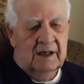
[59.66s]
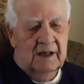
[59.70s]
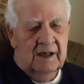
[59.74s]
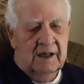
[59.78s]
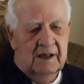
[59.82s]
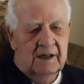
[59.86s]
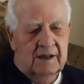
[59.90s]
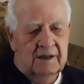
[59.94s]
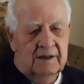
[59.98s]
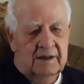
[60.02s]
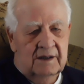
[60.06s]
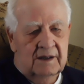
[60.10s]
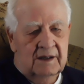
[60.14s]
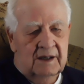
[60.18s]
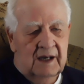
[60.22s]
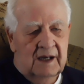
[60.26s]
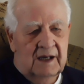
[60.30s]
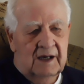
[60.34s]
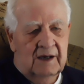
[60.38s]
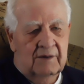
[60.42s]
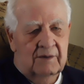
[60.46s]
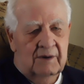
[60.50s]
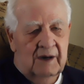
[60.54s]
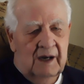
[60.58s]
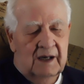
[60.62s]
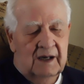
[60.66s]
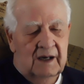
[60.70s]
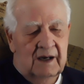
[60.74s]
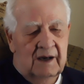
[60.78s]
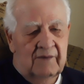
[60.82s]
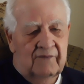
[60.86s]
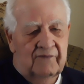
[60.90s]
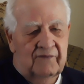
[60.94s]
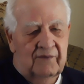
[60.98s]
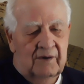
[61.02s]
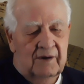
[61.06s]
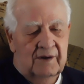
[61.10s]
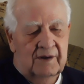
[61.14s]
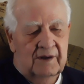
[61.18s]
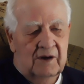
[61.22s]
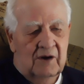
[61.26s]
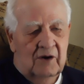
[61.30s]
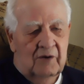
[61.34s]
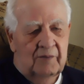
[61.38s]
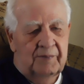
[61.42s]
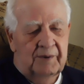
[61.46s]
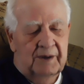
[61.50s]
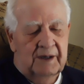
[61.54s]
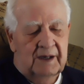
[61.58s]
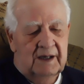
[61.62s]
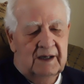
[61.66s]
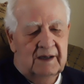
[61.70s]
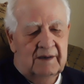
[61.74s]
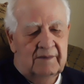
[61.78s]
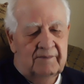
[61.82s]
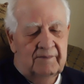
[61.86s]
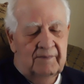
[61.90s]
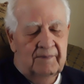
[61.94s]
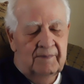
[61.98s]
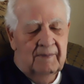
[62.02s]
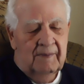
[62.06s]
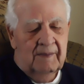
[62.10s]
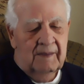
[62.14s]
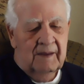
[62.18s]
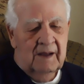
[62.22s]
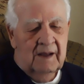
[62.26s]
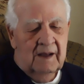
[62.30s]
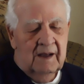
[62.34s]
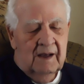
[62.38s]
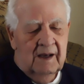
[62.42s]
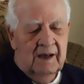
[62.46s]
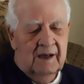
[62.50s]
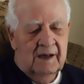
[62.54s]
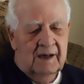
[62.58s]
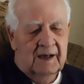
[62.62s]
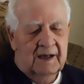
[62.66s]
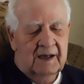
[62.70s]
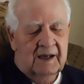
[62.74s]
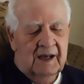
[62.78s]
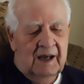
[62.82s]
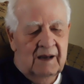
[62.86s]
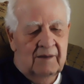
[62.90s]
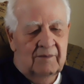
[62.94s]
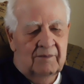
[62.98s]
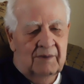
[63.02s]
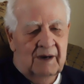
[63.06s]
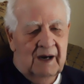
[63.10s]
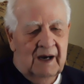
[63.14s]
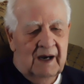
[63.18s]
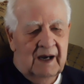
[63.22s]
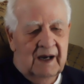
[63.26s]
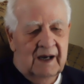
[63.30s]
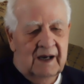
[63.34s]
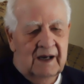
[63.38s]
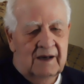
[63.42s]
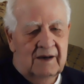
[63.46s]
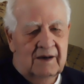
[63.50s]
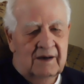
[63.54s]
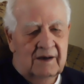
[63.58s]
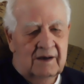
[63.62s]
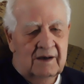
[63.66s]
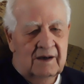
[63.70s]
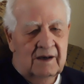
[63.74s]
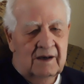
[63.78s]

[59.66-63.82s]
and getting ready for the opening, and I came by.